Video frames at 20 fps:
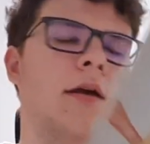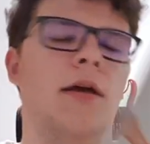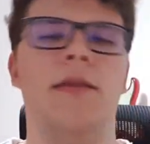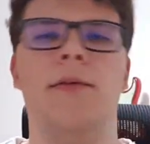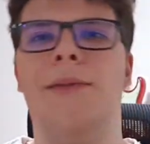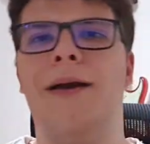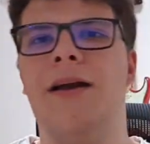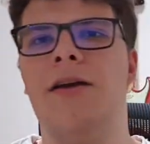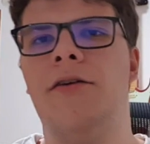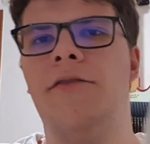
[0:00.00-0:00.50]
The
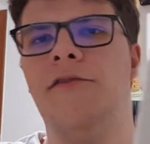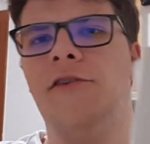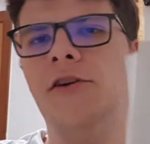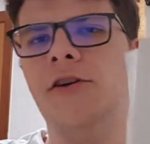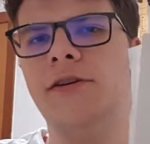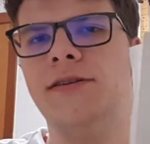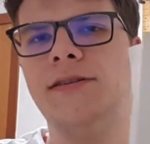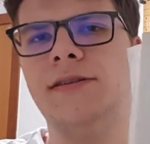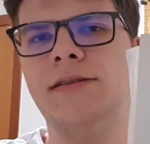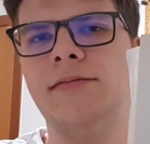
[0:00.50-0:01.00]
back cover
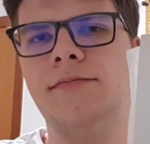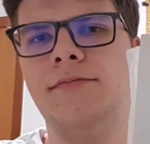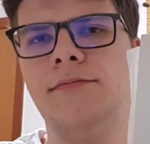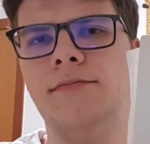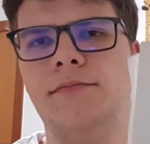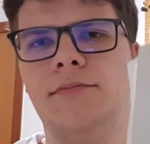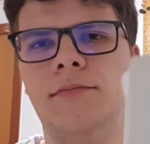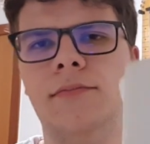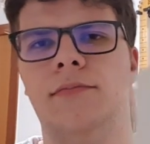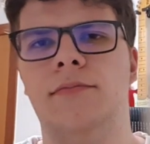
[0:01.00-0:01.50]
looks
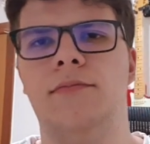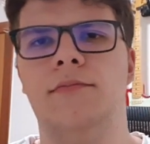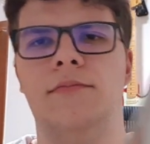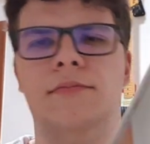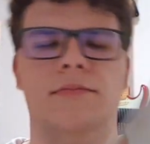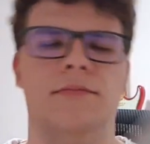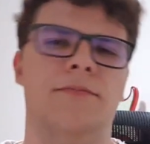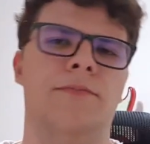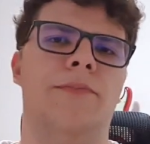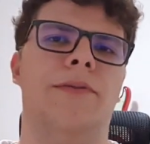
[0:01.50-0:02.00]

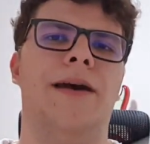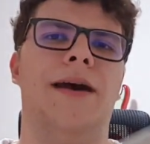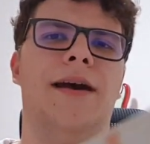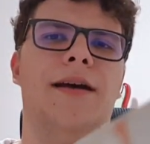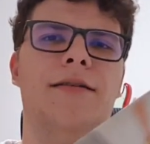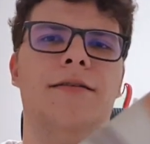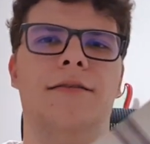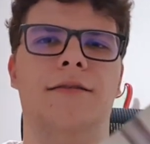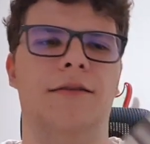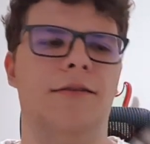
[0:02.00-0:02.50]

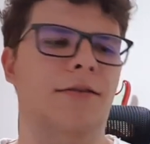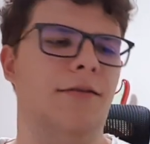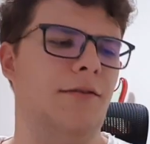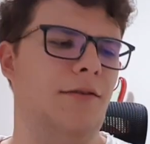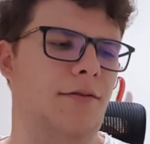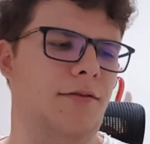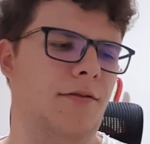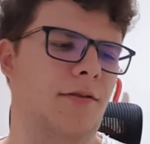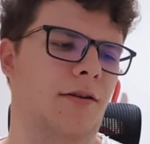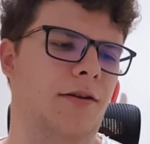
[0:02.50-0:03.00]
bad. I
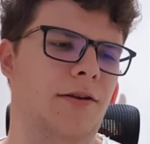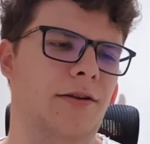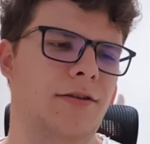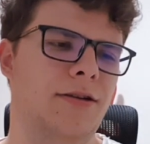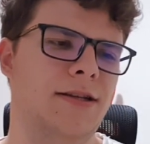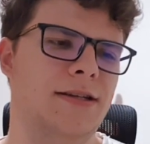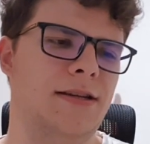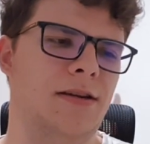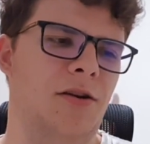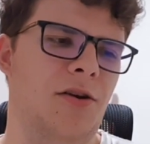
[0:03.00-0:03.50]
think
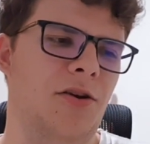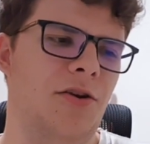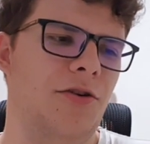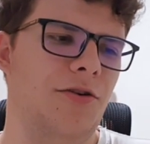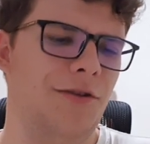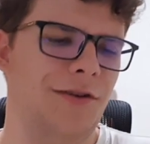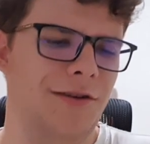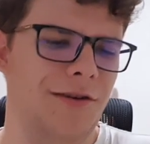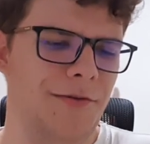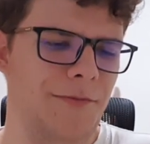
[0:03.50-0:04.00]
doesn't look
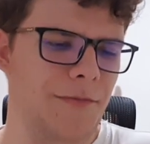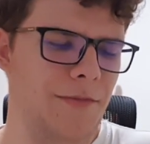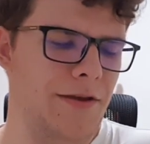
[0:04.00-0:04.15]
good.